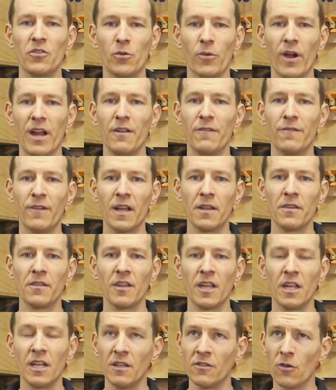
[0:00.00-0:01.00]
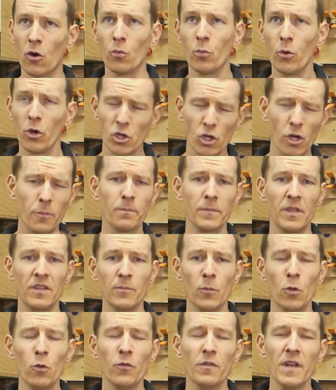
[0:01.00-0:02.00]
great fun seeing his old workshop. He's
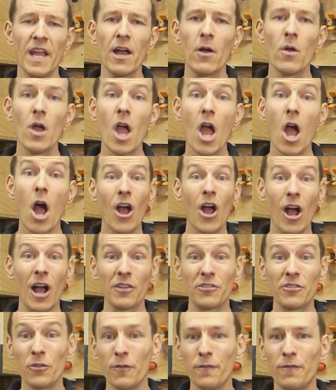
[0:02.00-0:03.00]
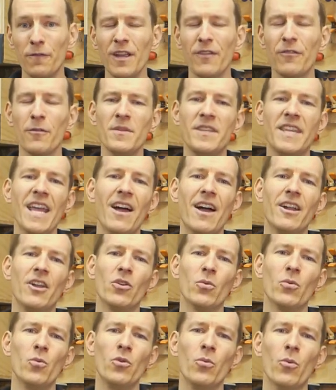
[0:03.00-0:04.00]
moved now. I saw Vic from Down
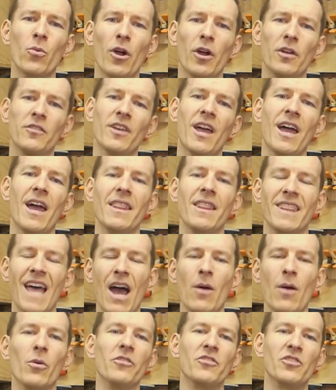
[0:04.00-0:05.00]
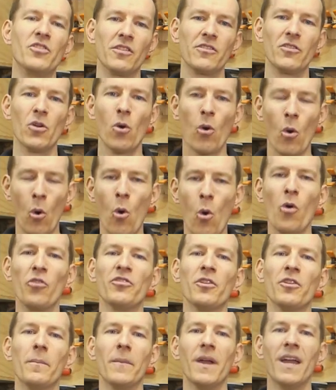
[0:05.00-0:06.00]
Under Woodworks, and that was just
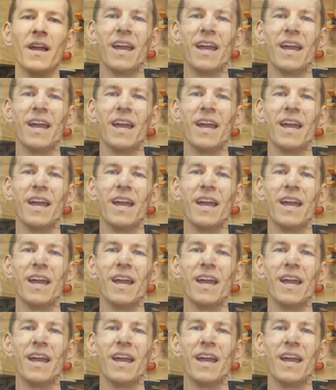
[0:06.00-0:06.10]
awesome.